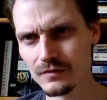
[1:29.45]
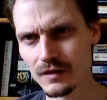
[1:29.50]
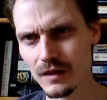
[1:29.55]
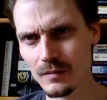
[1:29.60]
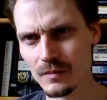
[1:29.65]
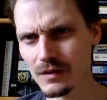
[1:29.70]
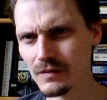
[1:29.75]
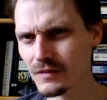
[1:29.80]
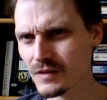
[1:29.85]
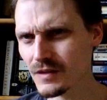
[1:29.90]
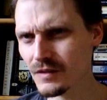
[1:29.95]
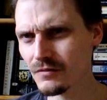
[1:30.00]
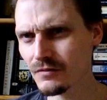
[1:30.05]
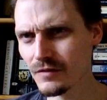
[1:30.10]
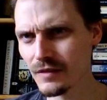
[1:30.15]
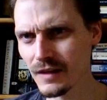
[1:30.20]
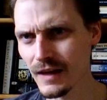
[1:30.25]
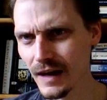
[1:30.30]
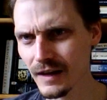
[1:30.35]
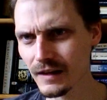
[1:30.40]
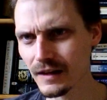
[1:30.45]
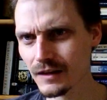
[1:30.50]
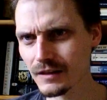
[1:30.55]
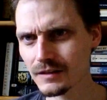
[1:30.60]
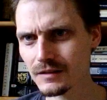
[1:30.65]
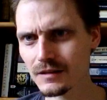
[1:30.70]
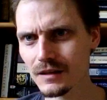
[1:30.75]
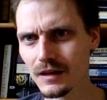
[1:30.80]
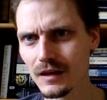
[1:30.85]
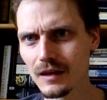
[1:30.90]
it's in Vienna.
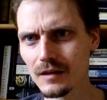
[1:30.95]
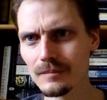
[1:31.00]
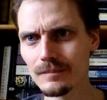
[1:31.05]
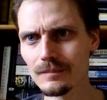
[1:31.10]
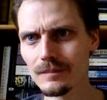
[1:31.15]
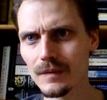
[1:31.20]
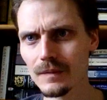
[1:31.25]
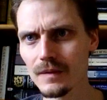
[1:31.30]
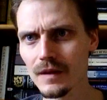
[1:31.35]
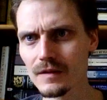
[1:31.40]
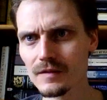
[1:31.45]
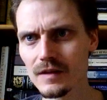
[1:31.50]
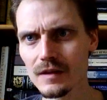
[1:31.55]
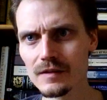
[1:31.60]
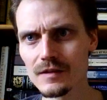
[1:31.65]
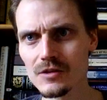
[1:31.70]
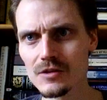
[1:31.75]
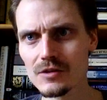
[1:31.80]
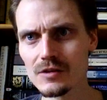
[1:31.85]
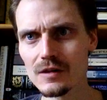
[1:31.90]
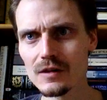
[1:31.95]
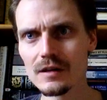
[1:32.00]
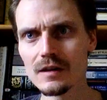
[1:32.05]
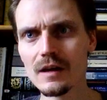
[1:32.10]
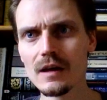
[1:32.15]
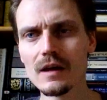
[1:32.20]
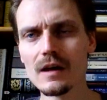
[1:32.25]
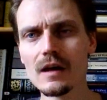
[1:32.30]
I'm not exactly sure.